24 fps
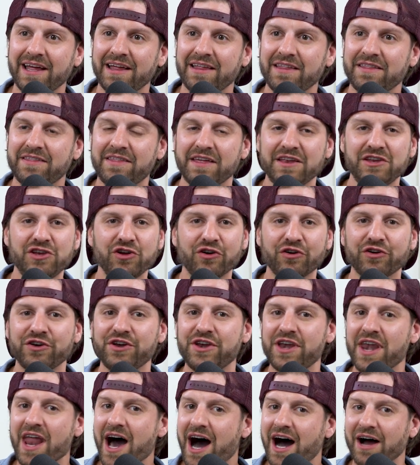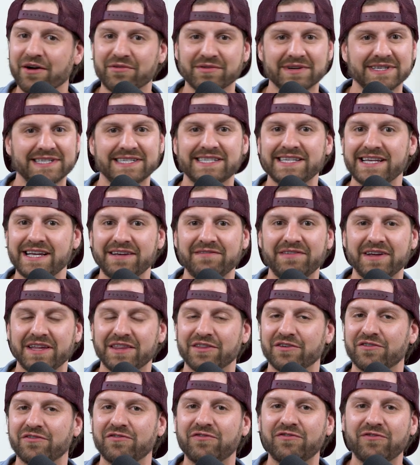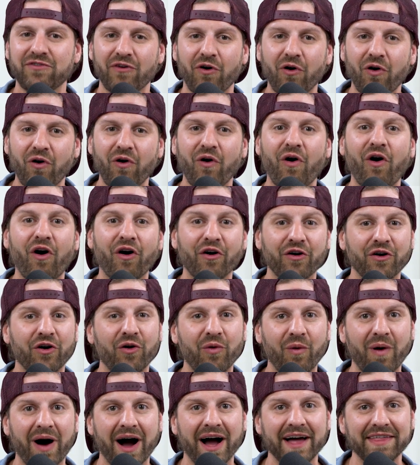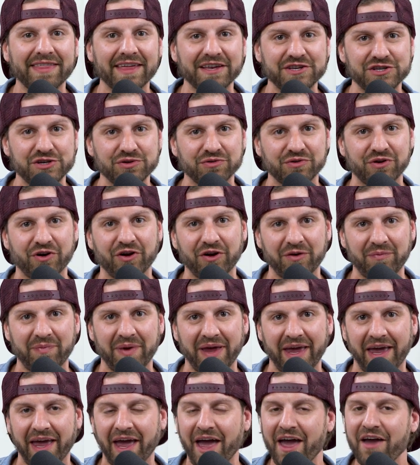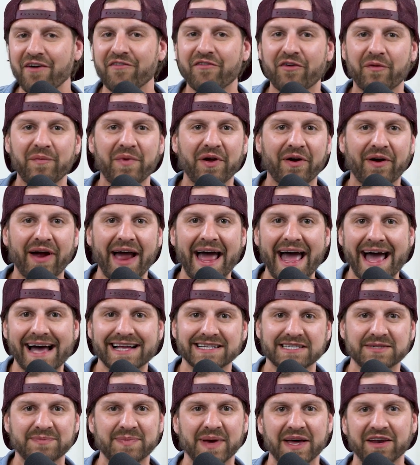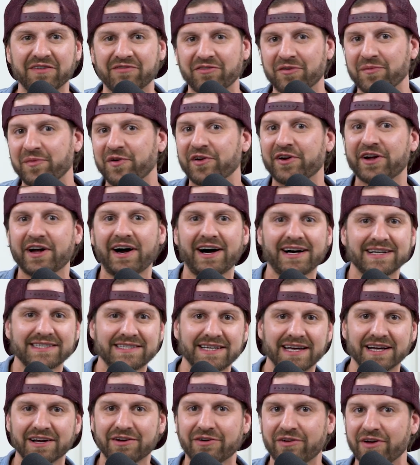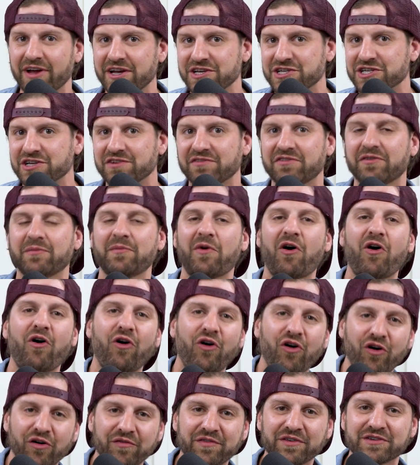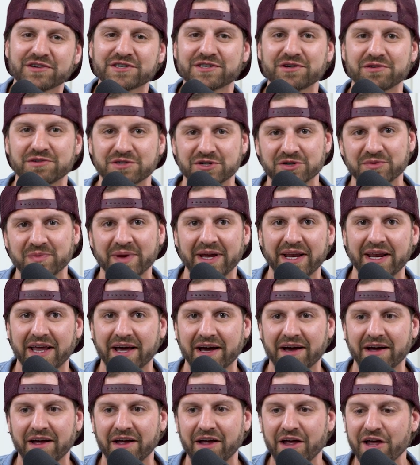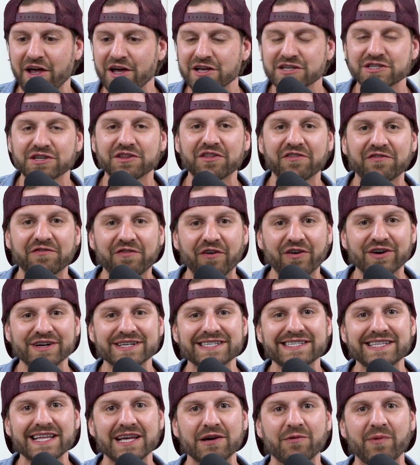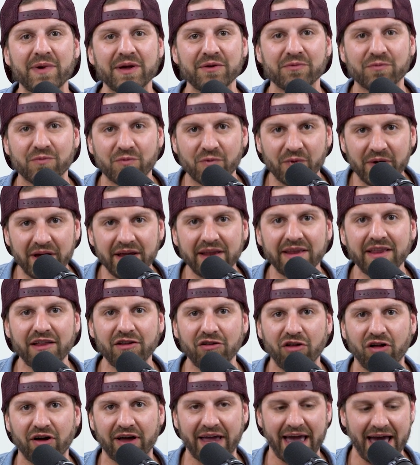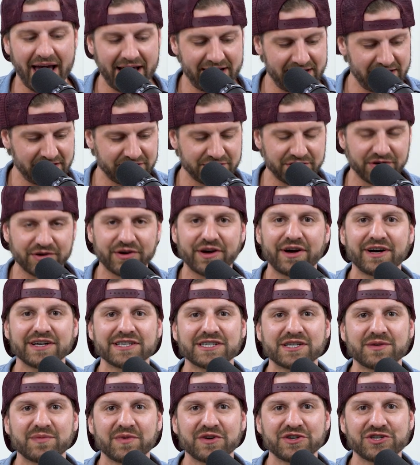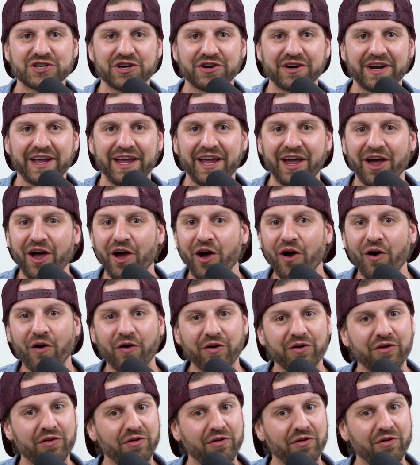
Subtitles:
then you're not receiving the full ROI that you could be from your ad spend, from your content creation, from all of your social media. So the first thing we really look at is your customer journey or